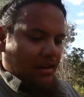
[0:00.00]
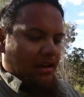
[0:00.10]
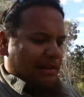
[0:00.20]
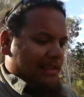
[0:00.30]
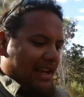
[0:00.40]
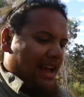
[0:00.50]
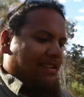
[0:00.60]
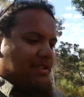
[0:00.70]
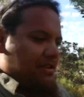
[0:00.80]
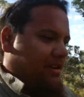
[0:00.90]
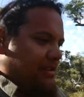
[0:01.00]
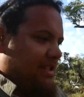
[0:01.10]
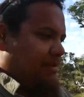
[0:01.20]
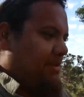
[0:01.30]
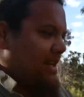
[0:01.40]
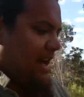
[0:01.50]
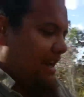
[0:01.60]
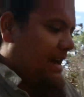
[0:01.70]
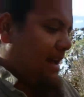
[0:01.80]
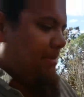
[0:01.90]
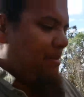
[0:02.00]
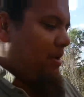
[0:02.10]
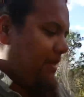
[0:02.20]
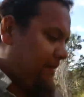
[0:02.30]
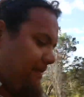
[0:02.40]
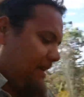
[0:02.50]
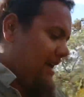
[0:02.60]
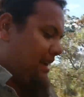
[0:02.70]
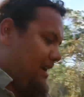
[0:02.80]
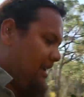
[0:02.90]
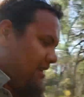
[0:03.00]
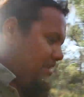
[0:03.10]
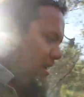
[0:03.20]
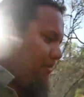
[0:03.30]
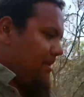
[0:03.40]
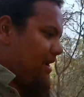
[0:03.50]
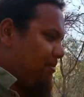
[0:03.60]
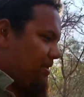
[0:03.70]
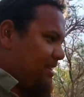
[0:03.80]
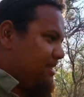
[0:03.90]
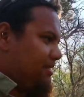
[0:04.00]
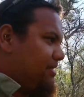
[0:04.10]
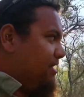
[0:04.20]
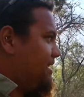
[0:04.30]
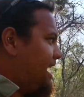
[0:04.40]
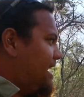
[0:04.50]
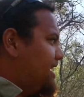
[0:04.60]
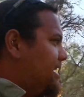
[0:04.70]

Good thing I've still got reception out here. I'd be more than fine. So we're gonna put this little dude down in